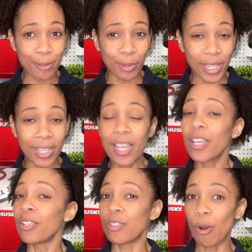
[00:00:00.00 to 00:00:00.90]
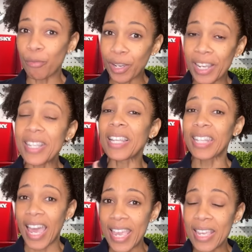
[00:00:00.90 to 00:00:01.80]
week. Don't forget to
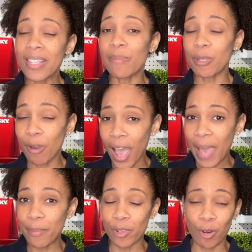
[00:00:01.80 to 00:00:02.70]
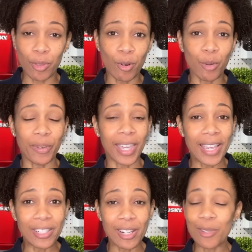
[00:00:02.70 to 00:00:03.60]
like, subscribe, and turn on the
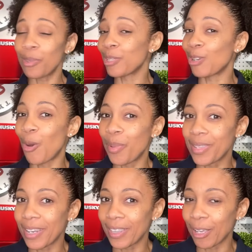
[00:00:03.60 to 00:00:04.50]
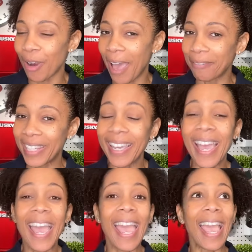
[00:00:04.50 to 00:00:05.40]
notification so that you don't miss anything crafty.
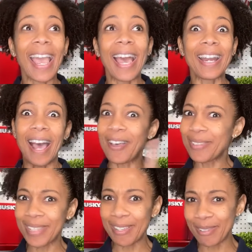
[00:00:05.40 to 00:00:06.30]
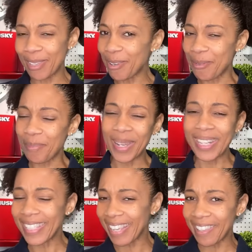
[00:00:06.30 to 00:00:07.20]
And I'll see you soon. But
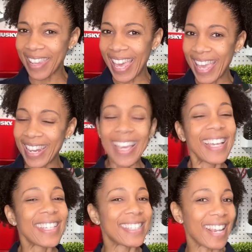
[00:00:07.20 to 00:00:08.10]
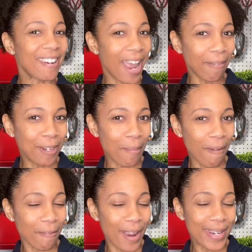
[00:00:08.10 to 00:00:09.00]
until then, stay crafty, my
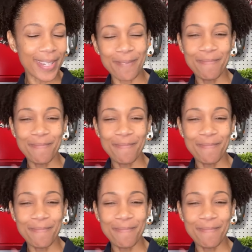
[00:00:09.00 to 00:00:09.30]
friends.